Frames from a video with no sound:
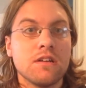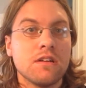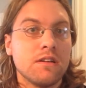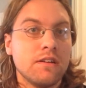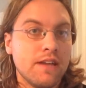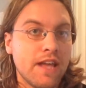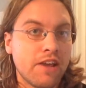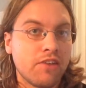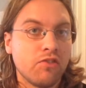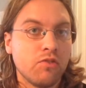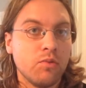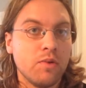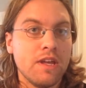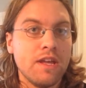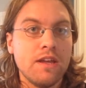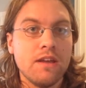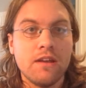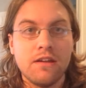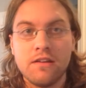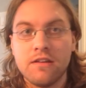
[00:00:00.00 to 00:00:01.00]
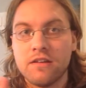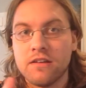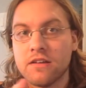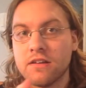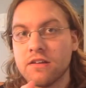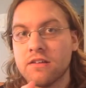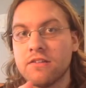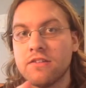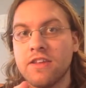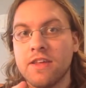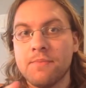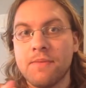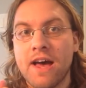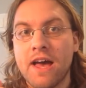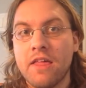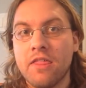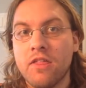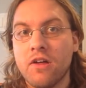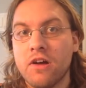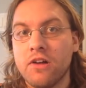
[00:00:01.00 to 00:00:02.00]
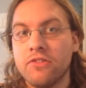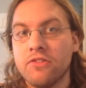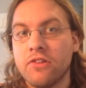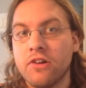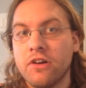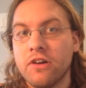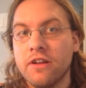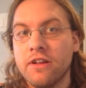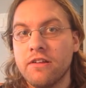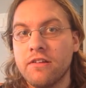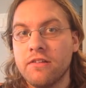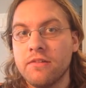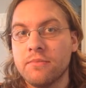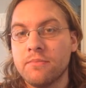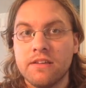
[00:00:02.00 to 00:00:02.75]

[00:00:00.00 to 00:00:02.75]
next week to see my thoughts on it.